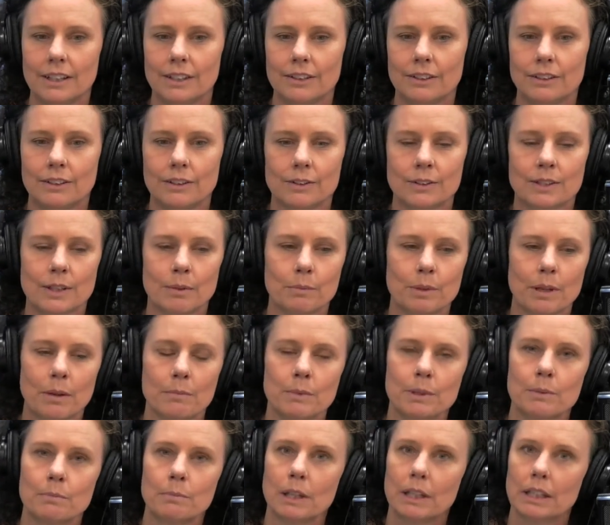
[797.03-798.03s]
you know,
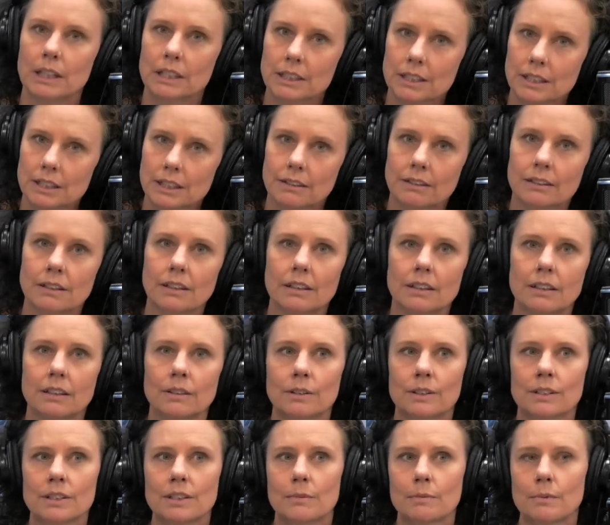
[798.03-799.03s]
sometimes military
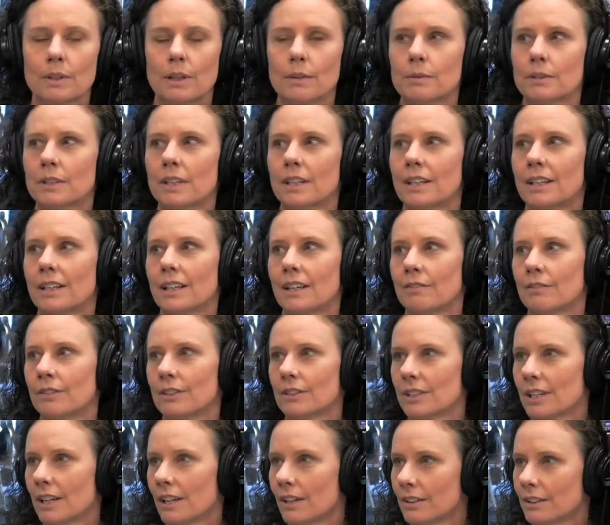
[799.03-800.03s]
or sometimes get an
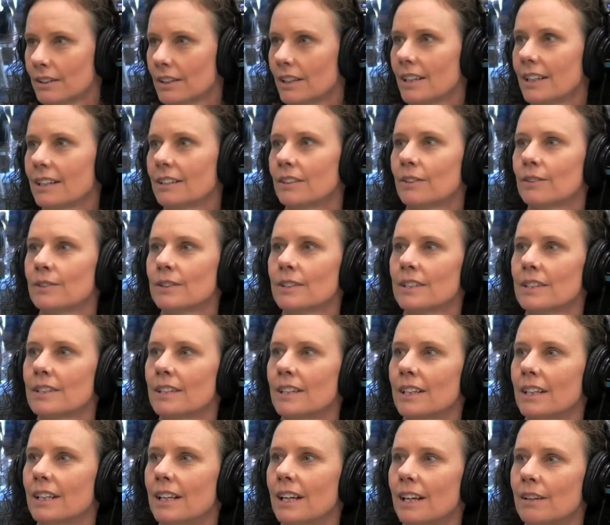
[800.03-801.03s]
adverse health diagnosis
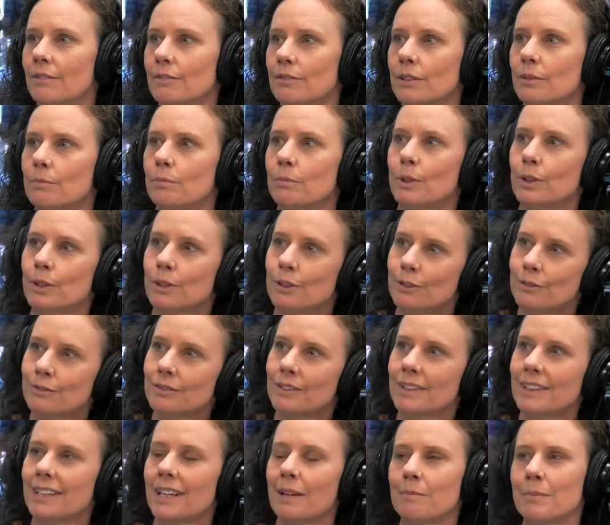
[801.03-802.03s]
and they have to move,
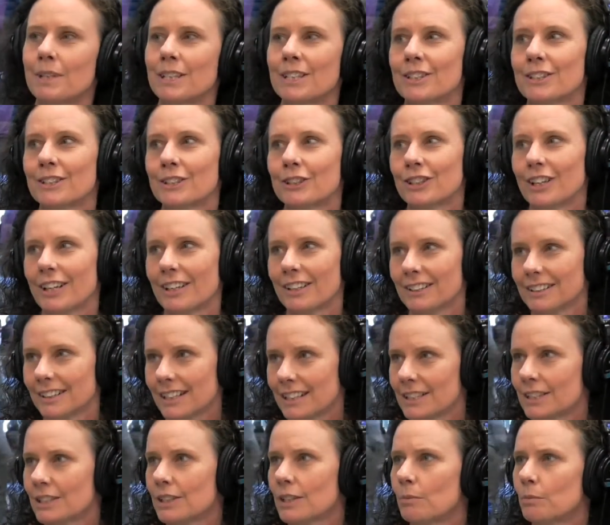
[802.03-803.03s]
and that means the child
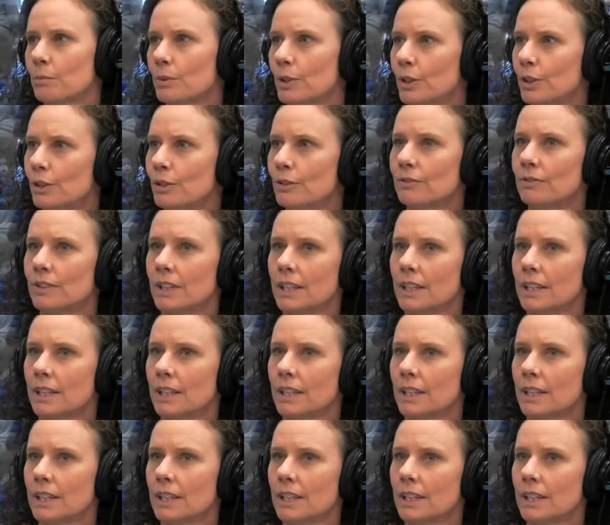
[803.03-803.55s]
has to move.